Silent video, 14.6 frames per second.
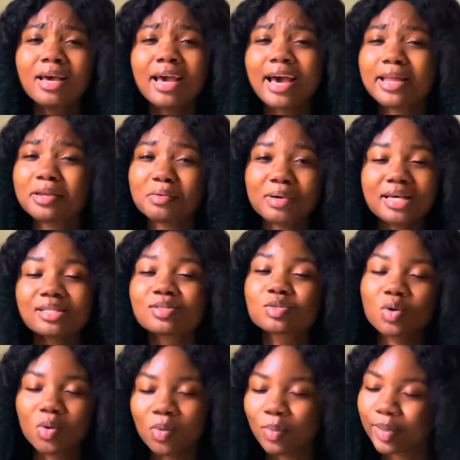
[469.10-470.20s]
Anyway,
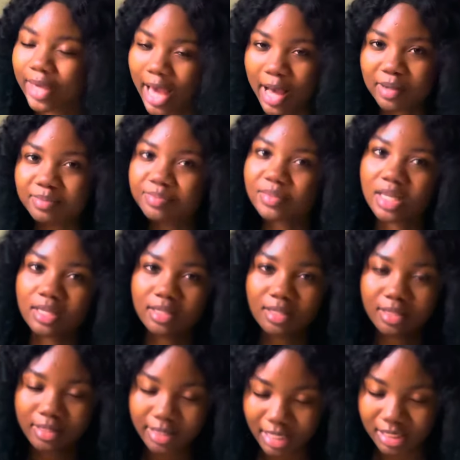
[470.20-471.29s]
so yeah,
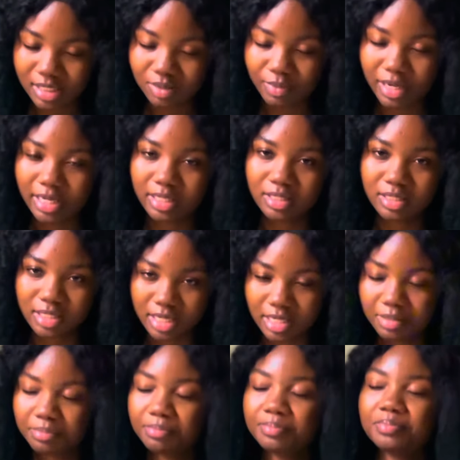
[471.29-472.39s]
that is my
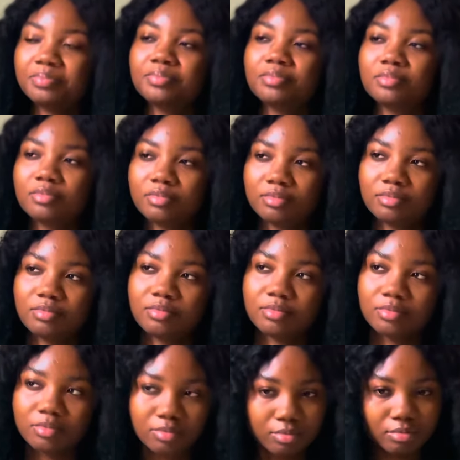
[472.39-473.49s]
name,
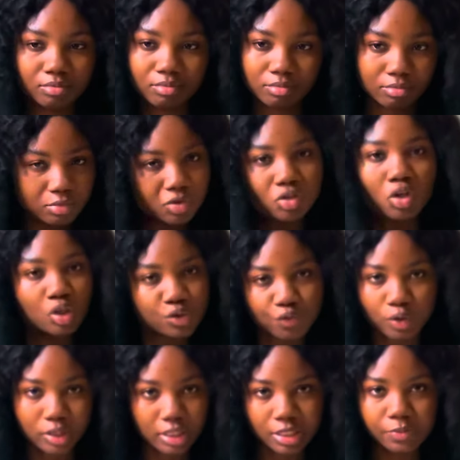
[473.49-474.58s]
just
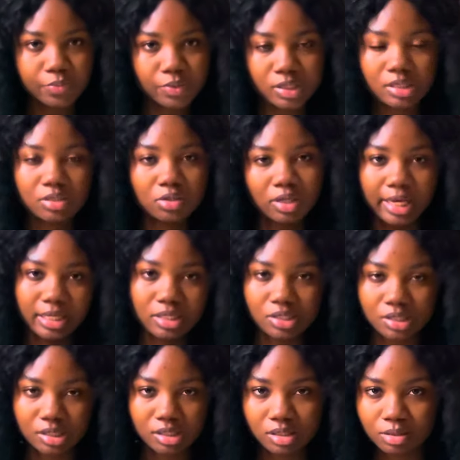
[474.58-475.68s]
for keeps, not like
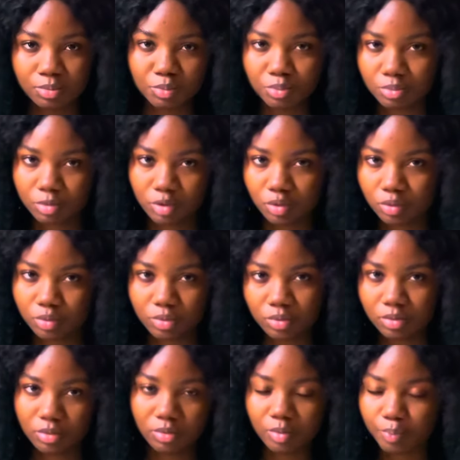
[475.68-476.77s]
it's, you
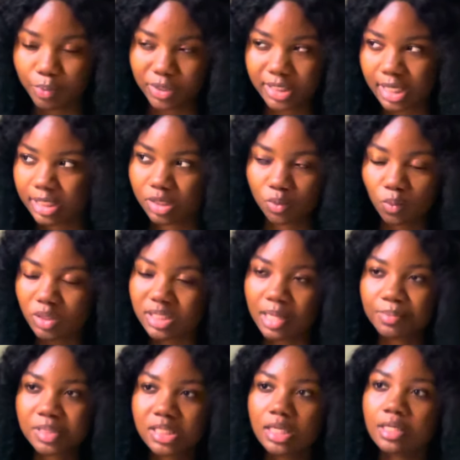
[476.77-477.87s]
know, important in what
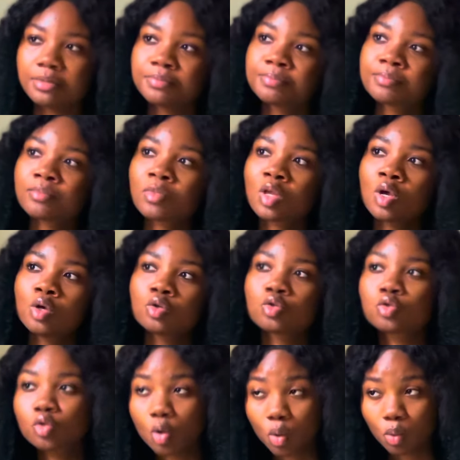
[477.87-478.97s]
I'm saying.
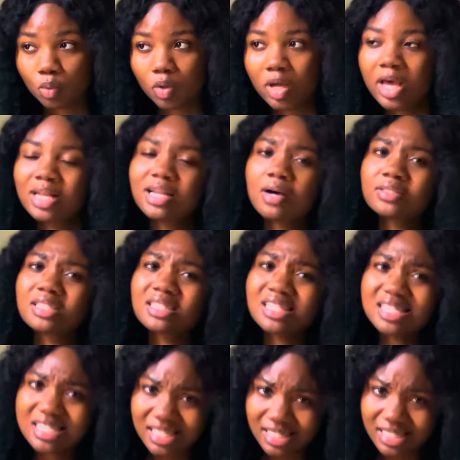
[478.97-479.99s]
So now the thing